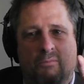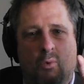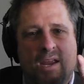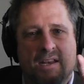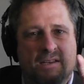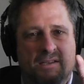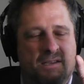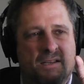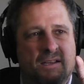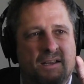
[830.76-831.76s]

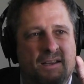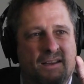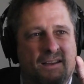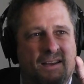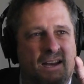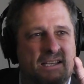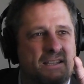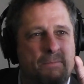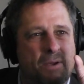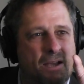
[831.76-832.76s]
wins unless
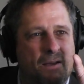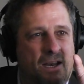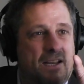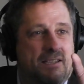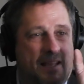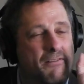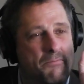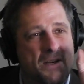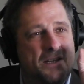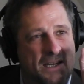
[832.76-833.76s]
they're
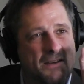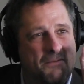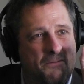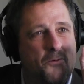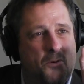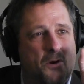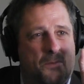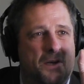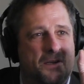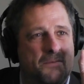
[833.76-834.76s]
admitting full
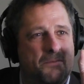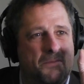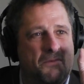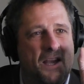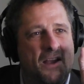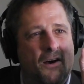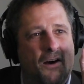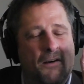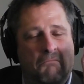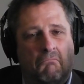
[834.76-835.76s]
communism. If they
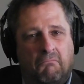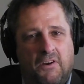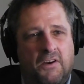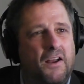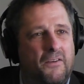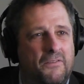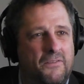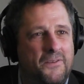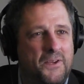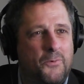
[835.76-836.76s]
are, fair enough,
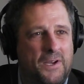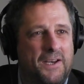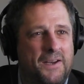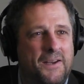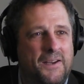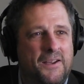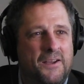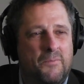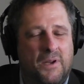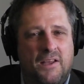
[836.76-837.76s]
you win.
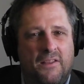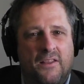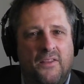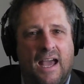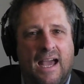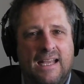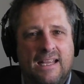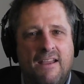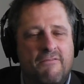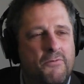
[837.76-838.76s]
But other than that,
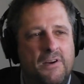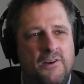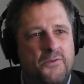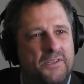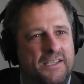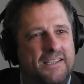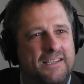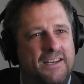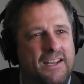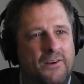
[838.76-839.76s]
everyone loses
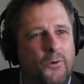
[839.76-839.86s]
in